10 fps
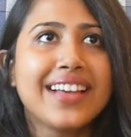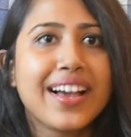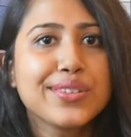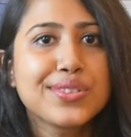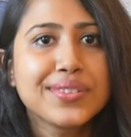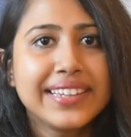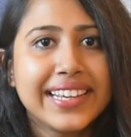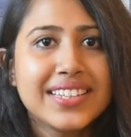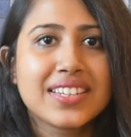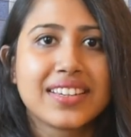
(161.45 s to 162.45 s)

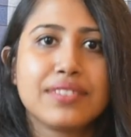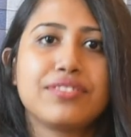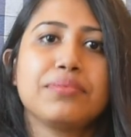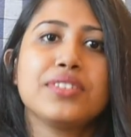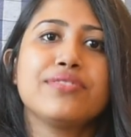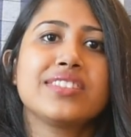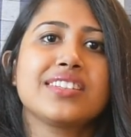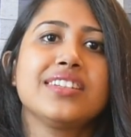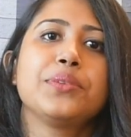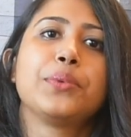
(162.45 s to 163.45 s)
isolated from the
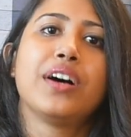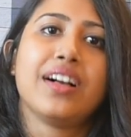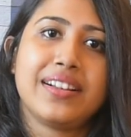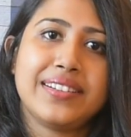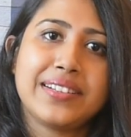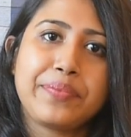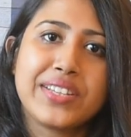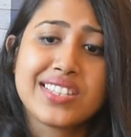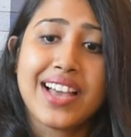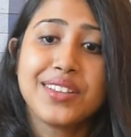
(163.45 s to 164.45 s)
physical world.
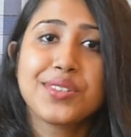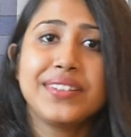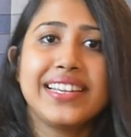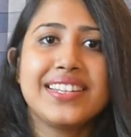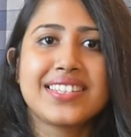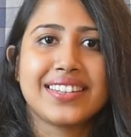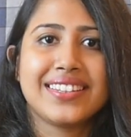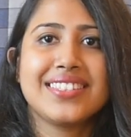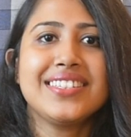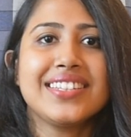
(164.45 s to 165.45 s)
It's isolated,
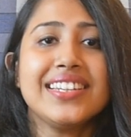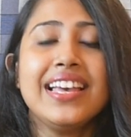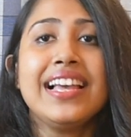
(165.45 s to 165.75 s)
isn't it?